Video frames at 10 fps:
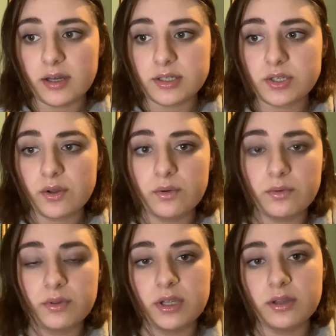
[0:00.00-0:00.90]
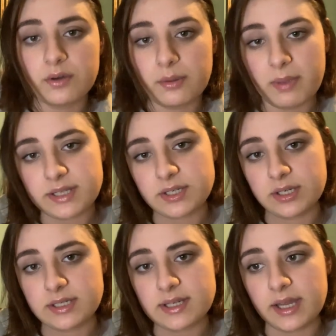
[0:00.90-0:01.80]
So the three master
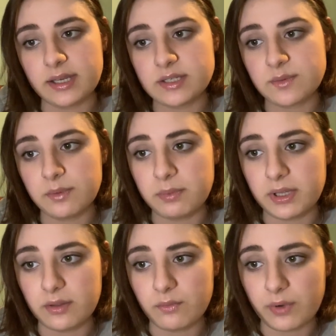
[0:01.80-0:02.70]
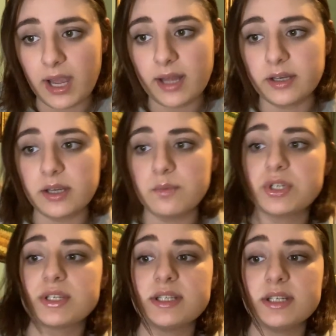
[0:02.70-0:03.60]
anxieties would be reality,
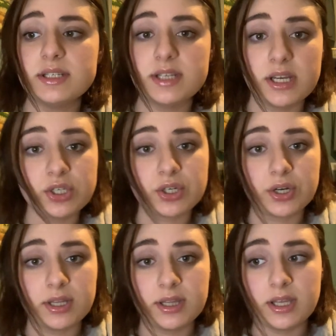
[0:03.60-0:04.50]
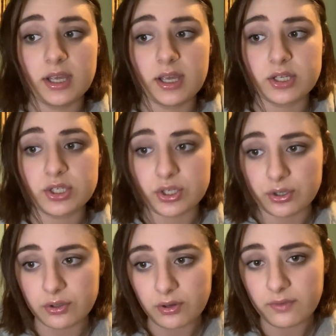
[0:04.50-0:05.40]
which is the danger in the
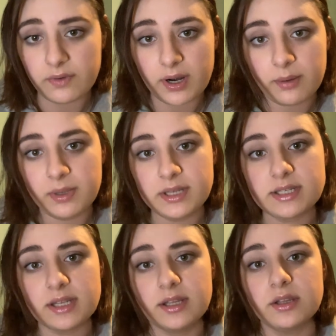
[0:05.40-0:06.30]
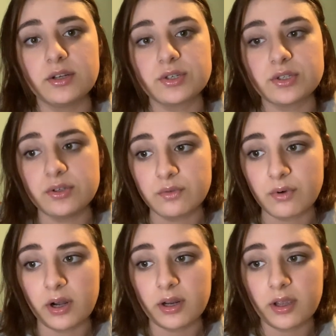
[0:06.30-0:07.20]
external environment, and then there's
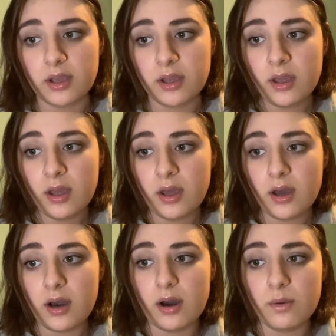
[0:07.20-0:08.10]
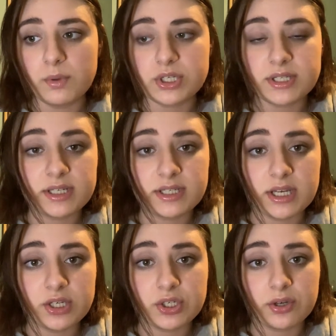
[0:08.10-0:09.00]
neurotic, which is the
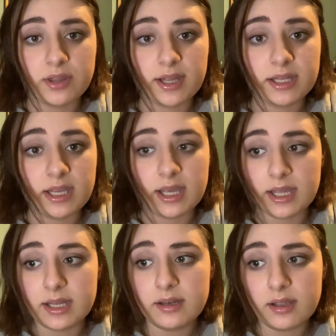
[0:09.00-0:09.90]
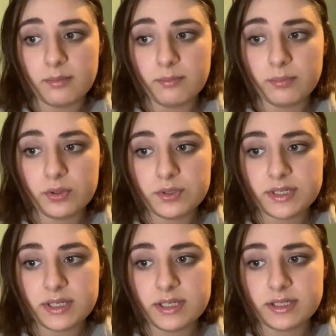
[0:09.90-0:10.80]
danger that the id
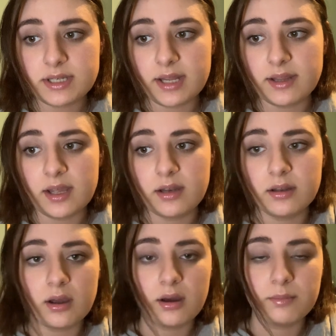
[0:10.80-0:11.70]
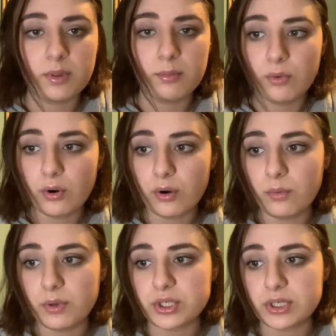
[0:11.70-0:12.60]
impulses, and then the moral,
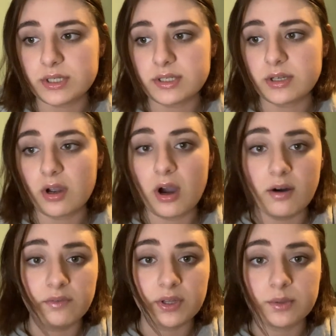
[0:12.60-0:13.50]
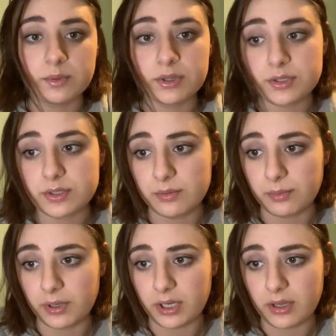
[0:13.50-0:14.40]
which is the conflict with the
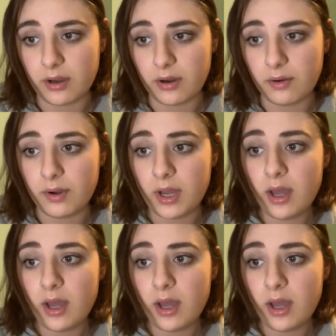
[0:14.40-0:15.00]
superego.